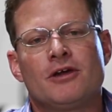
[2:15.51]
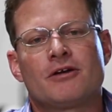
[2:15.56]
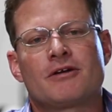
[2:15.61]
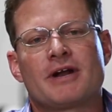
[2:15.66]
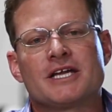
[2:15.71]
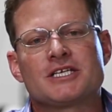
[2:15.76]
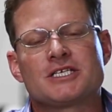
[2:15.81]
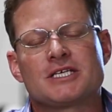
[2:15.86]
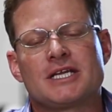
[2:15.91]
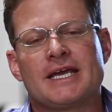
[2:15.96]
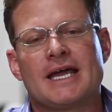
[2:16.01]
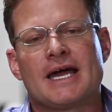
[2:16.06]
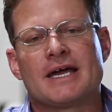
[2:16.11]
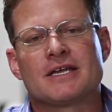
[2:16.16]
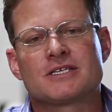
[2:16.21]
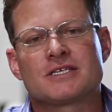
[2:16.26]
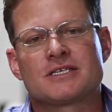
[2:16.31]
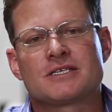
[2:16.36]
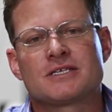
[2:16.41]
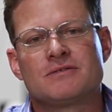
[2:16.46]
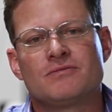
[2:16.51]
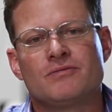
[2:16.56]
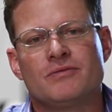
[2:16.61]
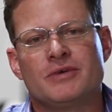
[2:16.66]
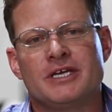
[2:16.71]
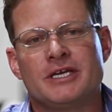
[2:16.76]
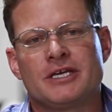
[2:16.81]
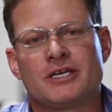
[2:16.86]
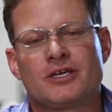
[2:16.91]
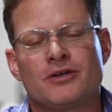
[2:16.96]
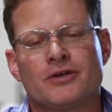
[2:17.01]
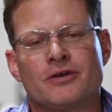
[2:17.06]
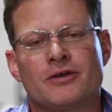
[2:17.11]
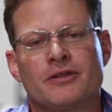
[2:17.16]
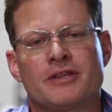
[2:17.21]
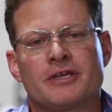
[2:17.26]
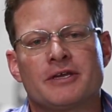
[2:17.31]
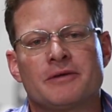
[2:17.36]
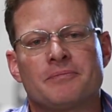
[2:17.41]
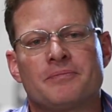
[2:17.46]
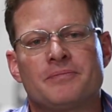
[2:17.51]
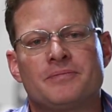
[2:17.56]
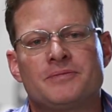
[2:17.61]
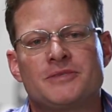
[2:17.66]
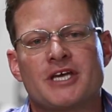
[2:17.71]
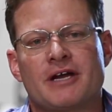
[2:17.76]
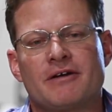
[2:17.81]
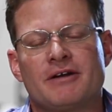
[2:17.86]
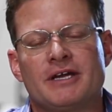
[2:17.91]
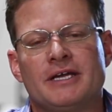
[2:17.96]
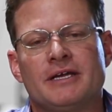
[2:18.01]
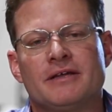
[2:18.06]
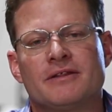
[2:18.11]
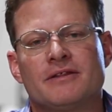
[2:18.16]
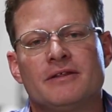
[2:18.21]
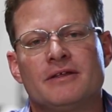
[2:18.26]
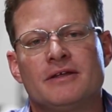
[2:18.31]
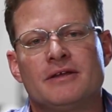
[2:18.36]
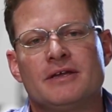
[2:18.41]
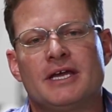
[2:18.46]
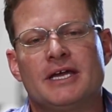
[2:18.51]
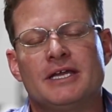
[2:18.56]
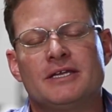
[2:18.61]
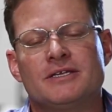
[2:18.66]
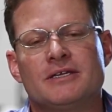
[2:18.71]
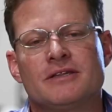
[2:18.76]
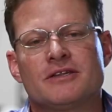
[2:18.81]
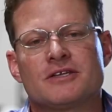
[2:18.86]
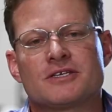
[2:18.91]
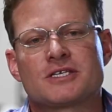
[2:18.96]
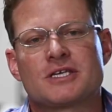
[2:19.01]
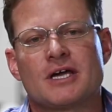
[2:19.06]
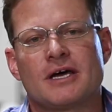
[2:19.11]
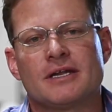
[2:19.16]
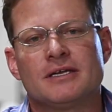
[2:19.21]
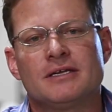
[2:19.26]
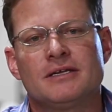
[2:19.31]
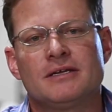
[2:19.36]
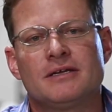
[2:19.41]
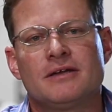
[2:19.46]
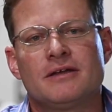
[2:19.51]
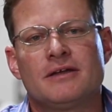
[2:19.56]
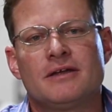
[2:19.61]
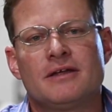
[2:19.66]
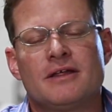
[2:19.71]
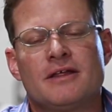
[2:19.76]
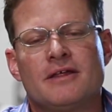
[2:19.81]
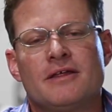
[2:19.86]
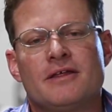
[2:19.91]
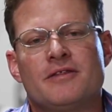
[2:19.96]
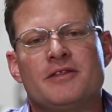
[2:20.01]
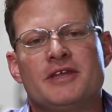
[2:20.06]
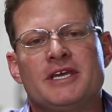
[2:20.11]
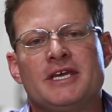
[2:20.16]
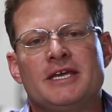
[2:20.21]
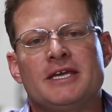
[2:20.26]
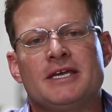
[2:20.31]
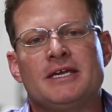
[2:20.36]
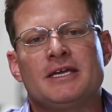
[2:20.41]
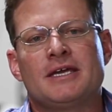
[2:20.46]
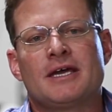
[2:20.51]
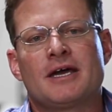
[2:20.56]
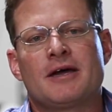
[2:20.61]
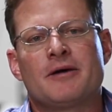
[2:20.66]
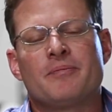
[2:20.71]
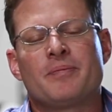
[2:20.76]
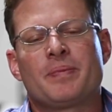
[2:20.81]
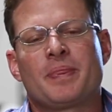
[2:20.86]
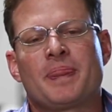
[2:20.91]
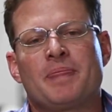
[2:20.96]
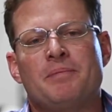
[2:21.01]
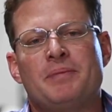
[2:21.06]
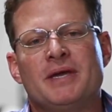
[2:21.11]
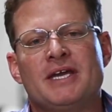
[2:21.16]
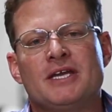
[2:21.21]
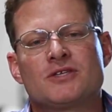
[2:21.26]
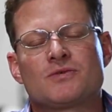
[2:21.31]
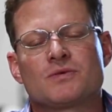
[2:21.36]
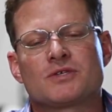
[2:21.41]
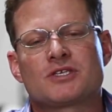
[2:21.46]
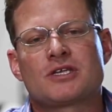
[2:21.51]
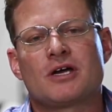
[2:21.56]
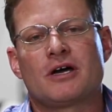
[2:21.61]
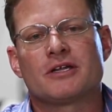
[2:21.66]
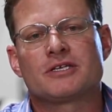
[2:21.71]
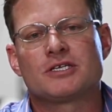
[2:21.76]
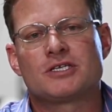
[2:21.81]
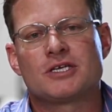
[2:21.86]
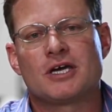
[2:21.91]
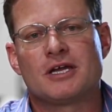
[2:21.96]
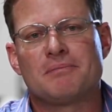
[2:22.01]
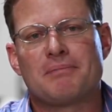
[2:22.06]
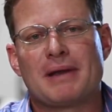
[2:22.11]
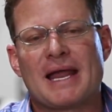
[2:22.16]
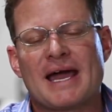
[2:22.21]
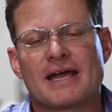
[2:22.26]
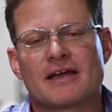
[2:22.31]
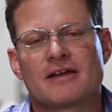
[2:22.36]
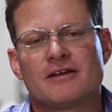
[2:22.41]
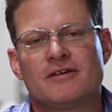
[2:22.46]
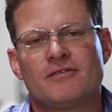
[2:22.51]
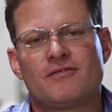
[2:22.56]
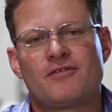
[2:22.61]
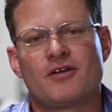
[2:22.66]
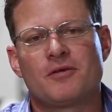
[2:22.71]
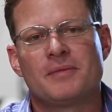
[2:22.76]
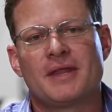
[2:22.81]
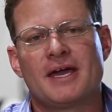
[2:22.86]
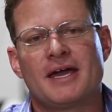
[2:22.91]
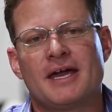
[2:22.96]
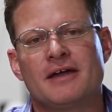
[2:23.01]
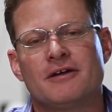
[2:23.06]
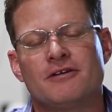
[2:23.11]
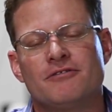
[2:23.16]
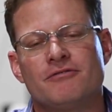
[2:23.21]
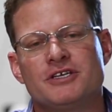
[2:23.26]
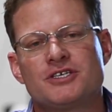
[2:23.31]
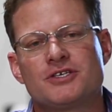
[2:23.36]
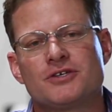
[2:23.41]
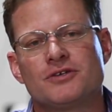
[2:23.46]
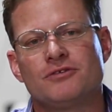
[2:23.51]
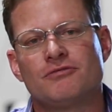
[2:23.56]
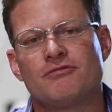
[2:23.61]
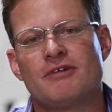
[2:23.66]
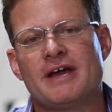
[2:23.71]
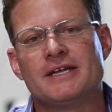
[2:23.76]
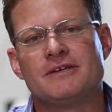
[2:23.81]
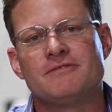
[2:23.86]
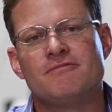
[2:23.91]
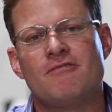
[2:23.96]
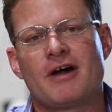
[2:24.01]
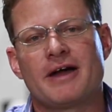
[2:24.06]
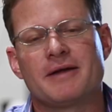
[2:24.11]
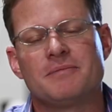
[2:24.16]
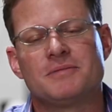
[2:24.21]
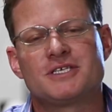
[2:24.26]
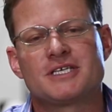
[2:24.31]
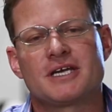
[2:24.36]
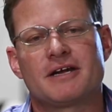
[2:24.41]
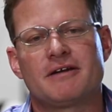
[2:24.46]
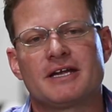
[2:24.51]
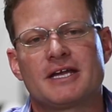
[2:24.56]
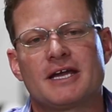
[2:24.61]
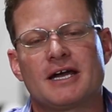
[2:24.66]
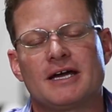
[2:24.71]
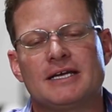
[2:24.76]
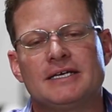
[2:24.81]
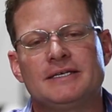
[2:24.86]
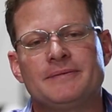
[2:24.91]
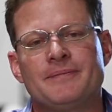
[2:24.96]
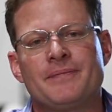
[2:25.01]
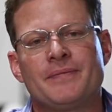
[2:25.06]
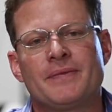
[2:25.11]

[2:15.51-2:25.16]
Gradually, as we cure the cherry in the sun, the beans will start to turn black from their original red, ripe cherry color.